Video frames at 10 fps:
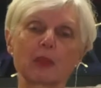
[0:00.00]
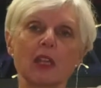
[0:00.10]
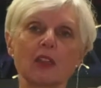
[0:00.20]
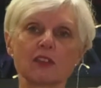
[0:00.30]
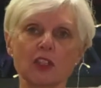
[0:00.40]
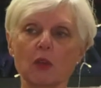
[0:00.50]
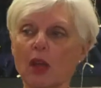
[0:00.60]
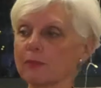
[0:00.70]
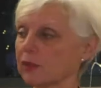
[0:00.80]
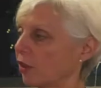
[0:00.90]
So
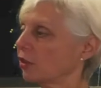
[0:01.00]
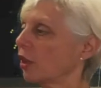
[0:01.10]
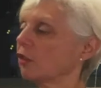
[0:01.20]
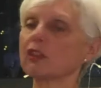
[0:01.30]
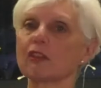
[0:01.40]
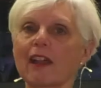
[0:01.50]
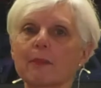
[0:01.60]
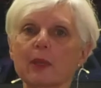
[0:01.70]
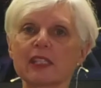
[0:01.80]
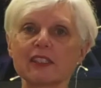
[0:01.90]
I'm just going to
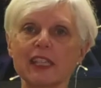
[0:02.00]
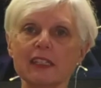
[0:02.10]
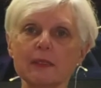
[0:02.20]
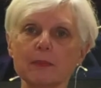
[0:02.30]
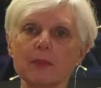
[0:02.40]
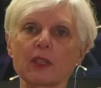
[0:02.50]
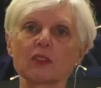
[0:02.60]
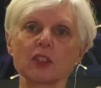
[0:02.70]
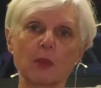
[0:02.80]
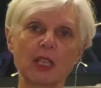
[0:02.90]
grab my tin,
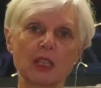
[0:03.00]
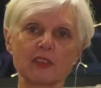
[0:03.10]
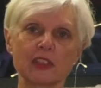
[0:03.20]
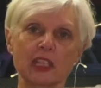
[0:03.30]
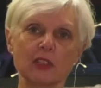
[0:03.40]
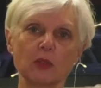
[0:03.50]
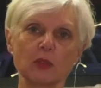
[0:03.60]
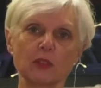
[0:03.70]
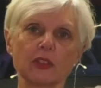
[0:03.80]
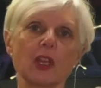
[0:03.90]
so you might like to get
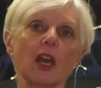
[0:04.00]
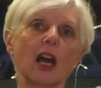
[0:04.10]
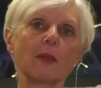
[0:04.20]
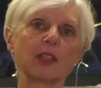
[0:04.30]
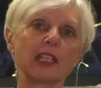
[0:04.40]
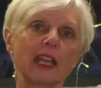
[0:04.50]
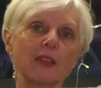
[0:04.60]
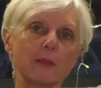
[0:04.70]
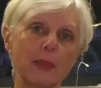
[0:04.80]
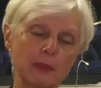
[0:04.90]
yours. I'm going to
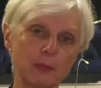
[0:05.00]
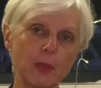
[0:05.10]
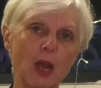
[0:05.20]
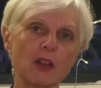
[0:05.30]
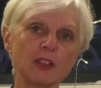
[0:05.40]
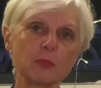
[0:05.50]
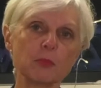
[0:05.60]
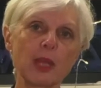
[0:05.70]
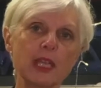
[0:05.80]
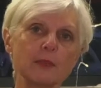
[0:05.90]
get the
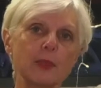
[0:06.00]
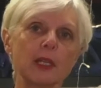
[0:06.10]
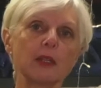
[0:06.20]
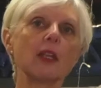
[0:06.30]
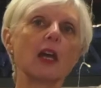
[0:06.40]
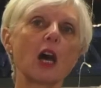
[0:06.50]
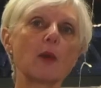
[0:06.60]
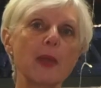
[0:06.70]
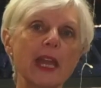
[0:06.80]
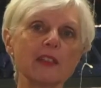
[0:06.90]
parchment paper, a
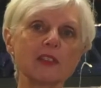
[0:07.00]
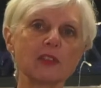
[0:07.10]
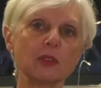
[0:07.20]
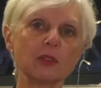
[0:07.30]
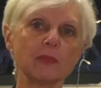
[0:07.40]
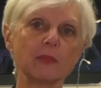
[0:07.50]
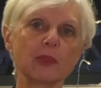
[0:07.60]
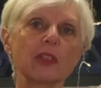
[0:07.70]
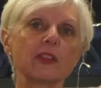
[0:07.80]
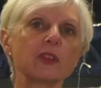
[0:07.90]
pencil,
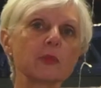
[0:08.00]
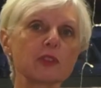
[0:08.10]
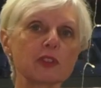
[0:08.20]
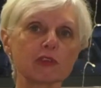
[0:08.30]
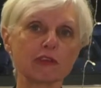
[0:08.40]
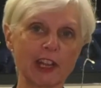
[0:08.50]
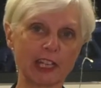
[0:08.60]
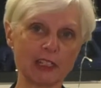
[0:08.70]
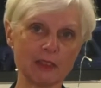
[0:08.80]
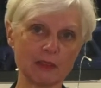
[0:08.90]
some
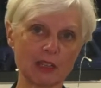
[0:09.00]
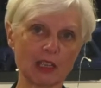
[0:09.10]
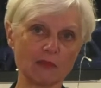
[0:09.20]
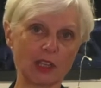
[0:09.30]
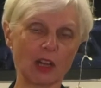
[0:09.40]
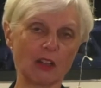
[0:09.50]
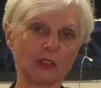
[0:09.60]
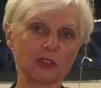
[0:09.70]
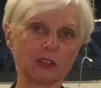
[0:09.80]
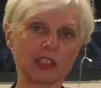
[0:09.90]
string I
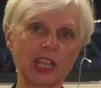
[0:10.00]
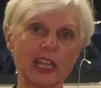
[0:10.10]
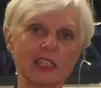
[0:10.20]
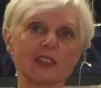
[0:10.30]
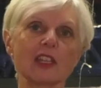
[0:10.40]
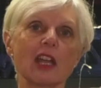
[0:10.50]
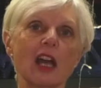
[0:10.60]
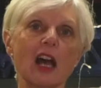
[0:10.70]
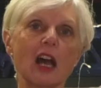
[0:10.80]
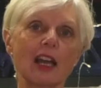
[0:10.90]
asked you to get,
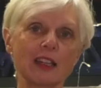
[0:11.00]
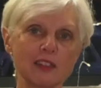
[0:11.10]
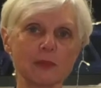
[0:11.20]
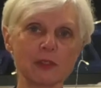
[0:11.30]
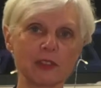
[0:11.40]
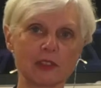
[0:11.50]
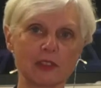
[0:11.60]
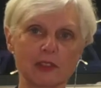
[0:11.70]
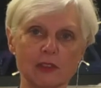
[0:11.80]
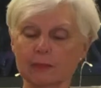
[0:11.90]
and some
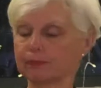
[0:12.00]
scissors.